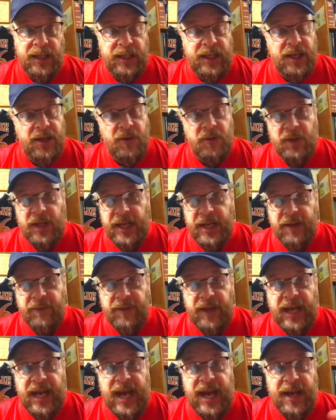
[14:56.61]
you know, like if
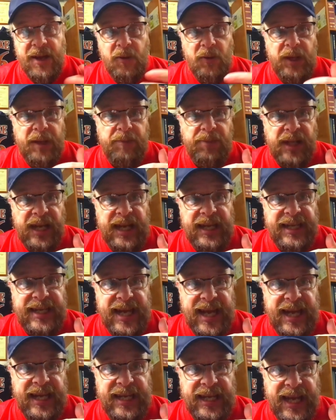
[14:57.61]
a guy only played
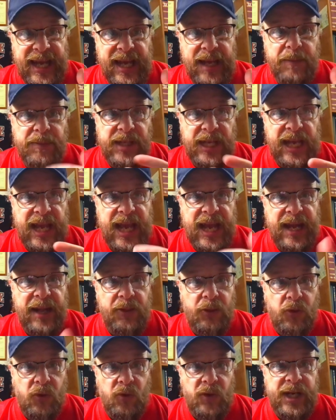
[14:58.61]
10 games and he
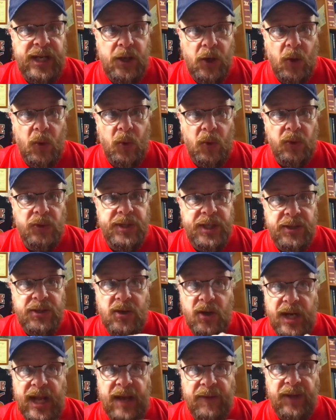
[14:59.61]
had 3 goals, he's
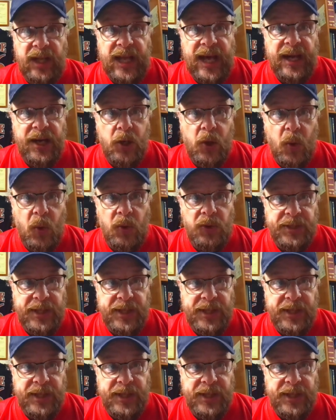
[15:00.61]
going to have a lot of goals